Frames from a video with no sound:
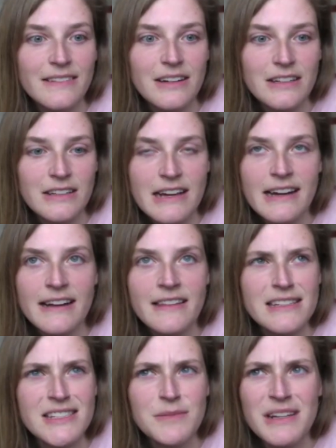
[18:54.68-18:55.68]
Yeah,
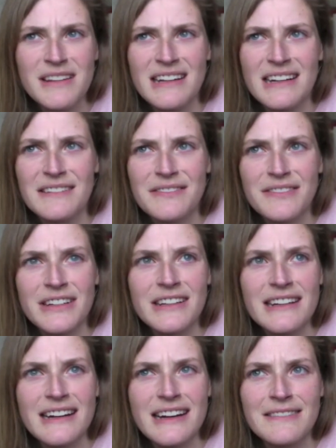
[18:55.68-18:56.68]
that's something that I feel
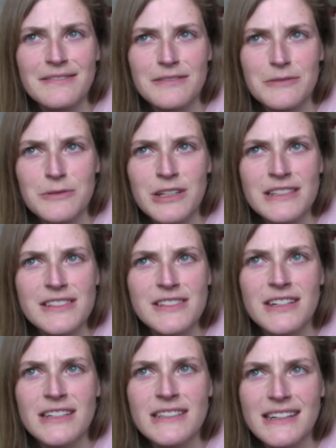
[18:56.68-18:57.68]
like I've really
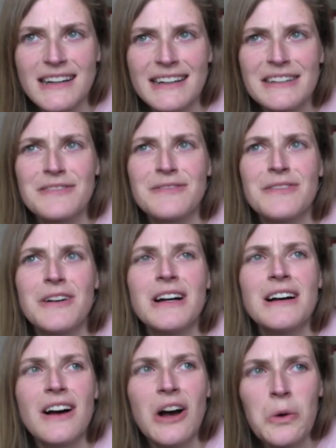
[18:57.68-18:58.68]
started to kind of
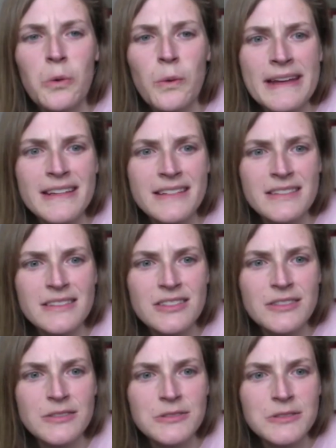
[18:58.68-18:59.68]
awaken
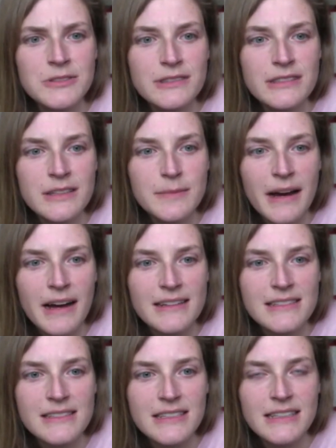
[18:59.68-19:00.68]
to in the
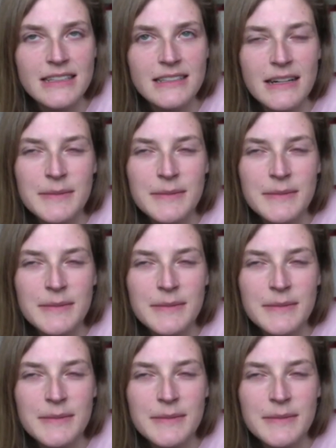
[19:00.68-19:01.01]
past year.